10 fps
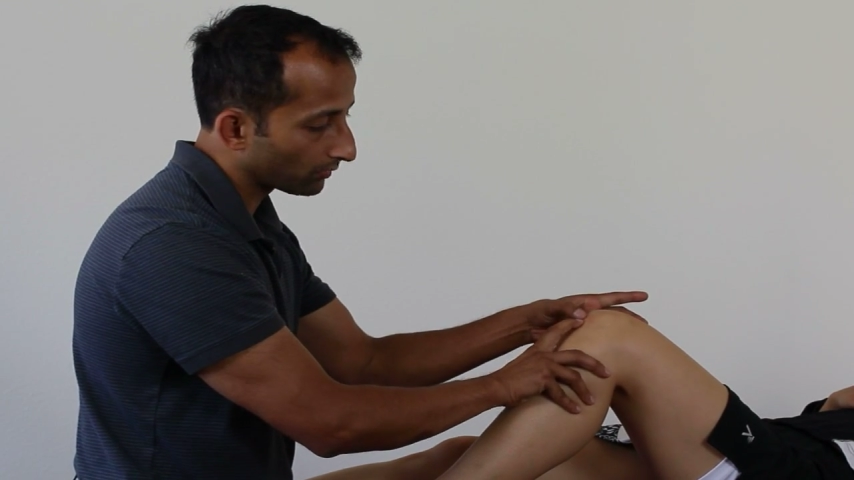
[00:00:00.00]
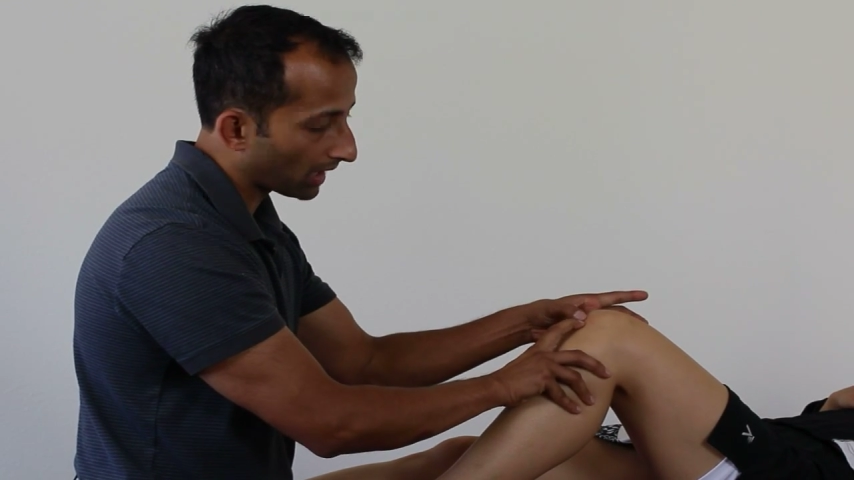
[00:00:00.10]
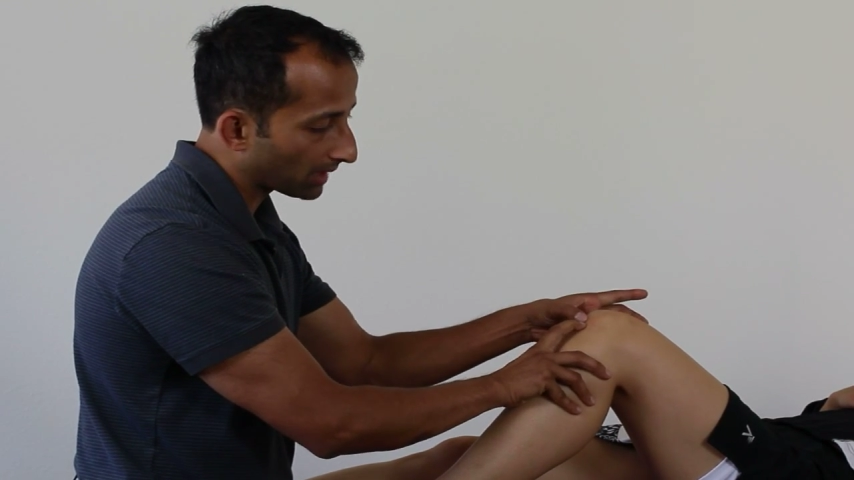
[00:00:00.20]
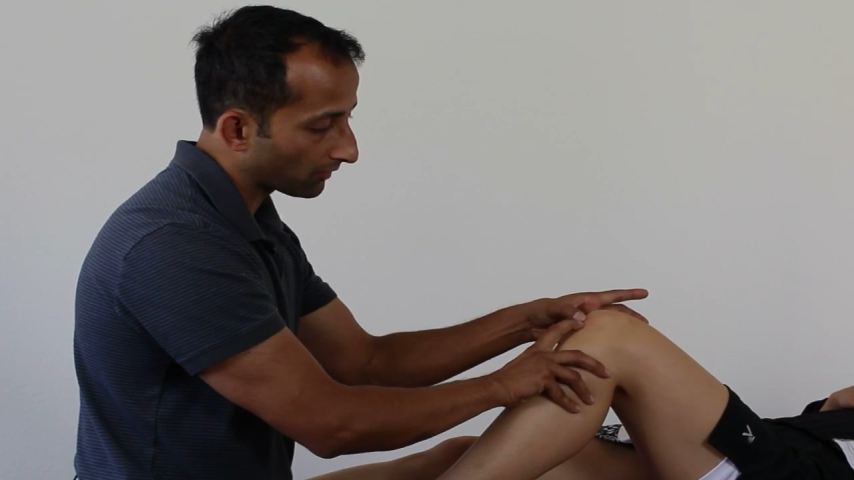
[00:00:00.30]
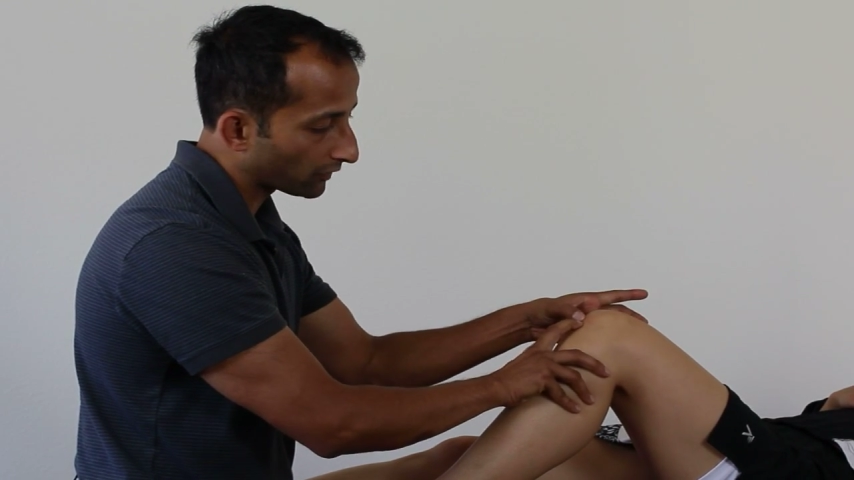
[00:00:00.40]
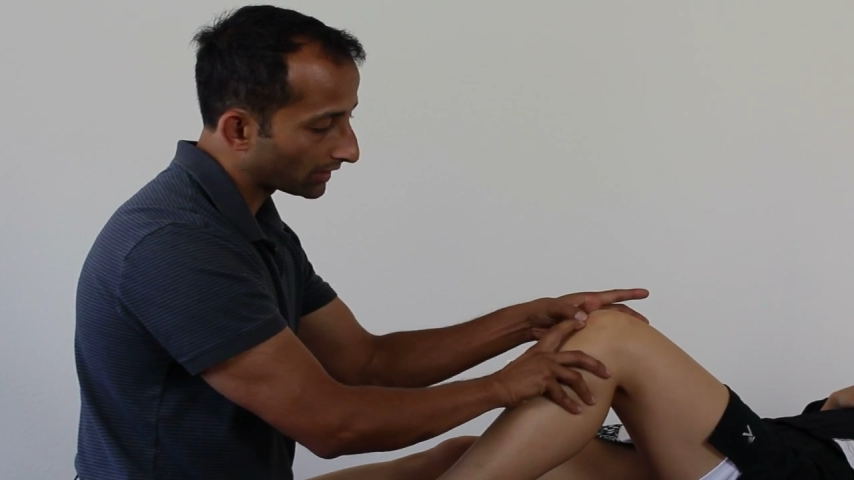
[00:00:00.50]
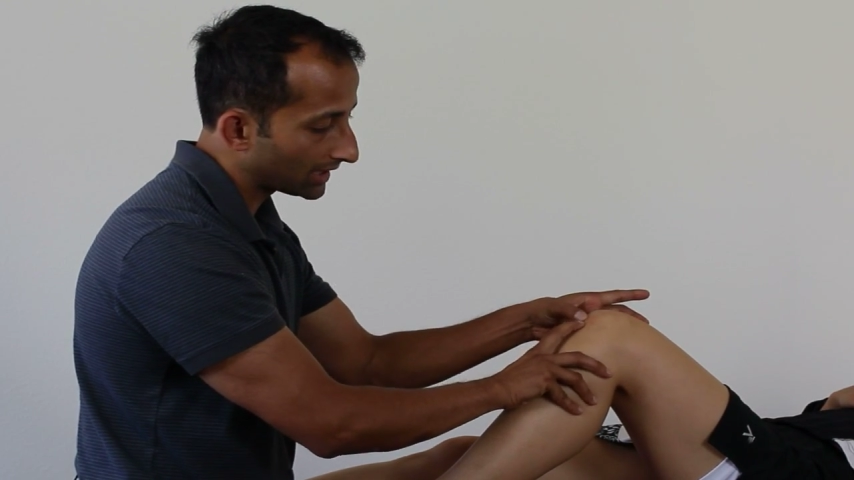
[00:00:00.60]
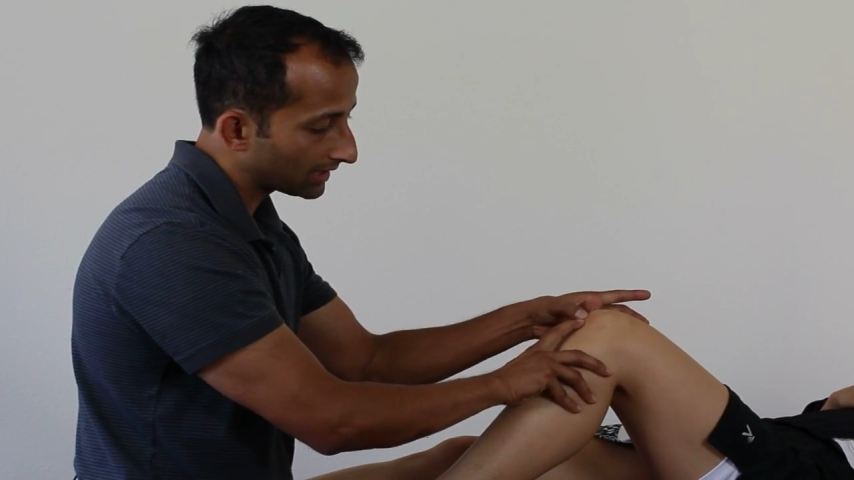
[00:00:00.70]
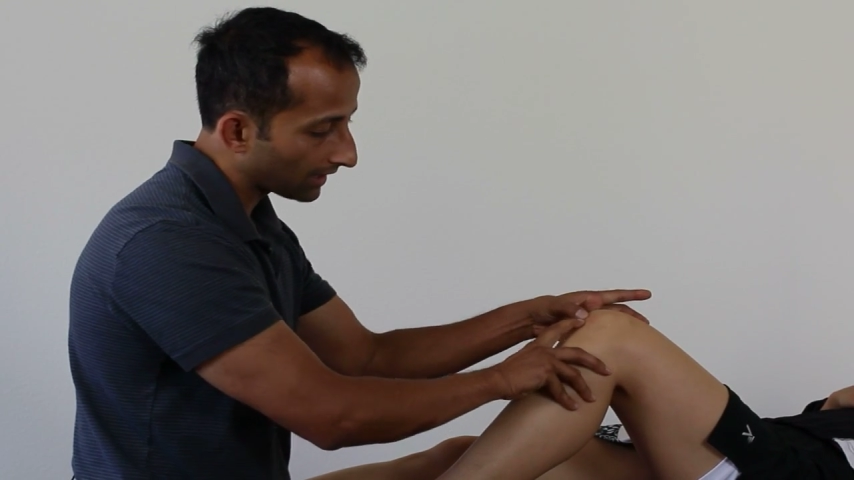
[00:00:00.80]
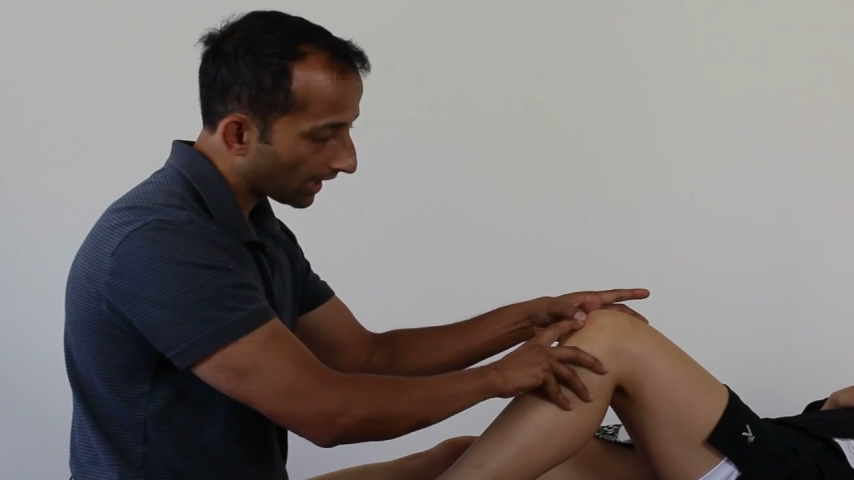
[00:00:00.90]
bottom of your
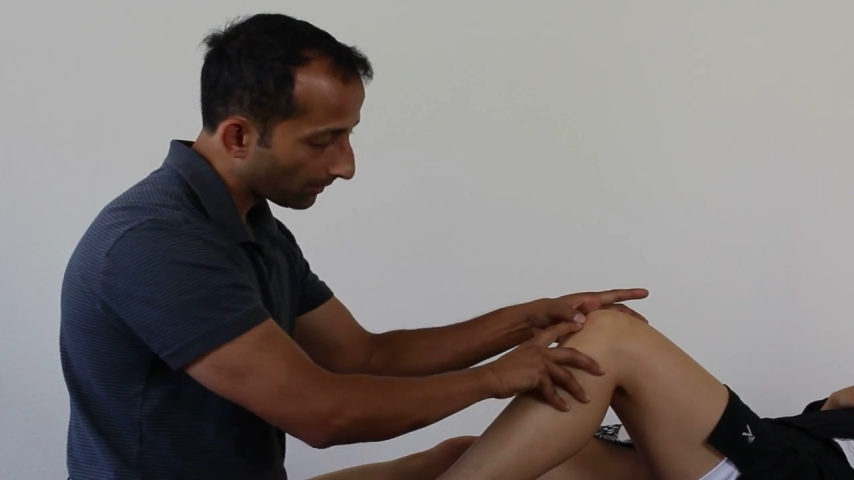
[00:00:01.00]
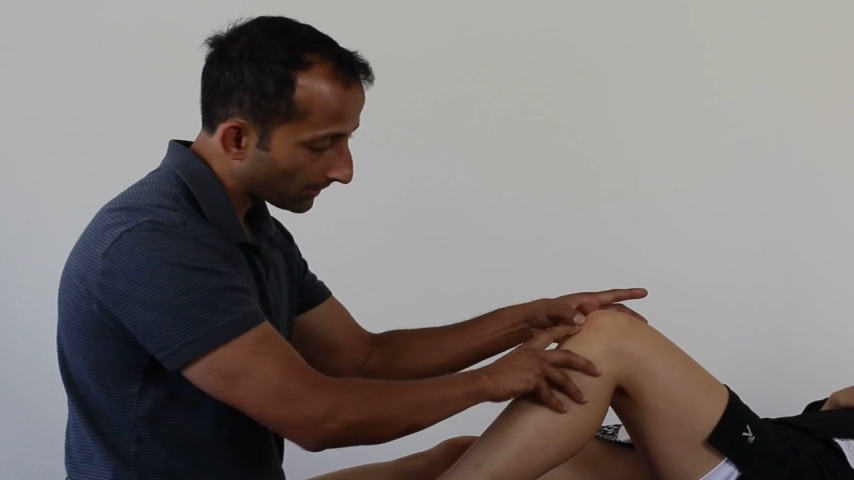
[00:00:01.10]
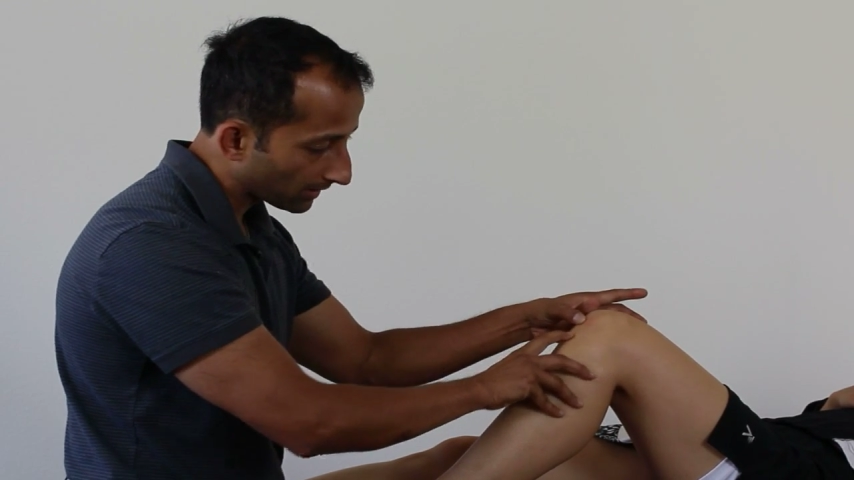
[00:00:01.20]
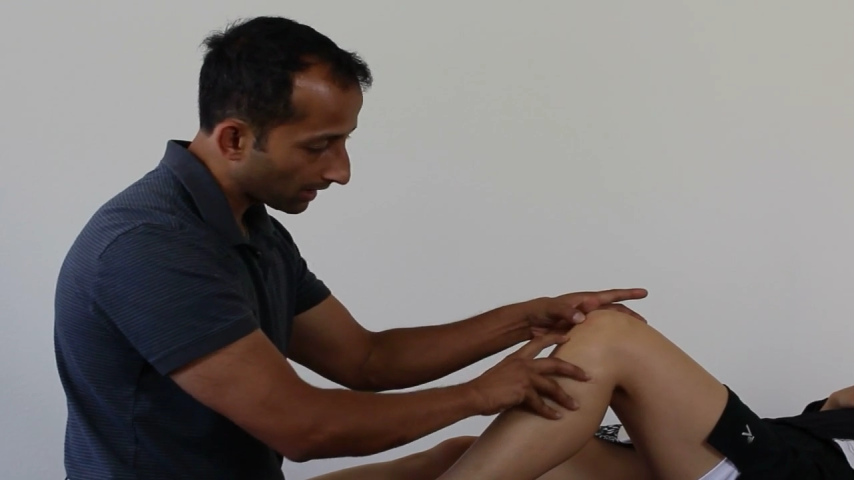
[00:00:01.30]
kneecap and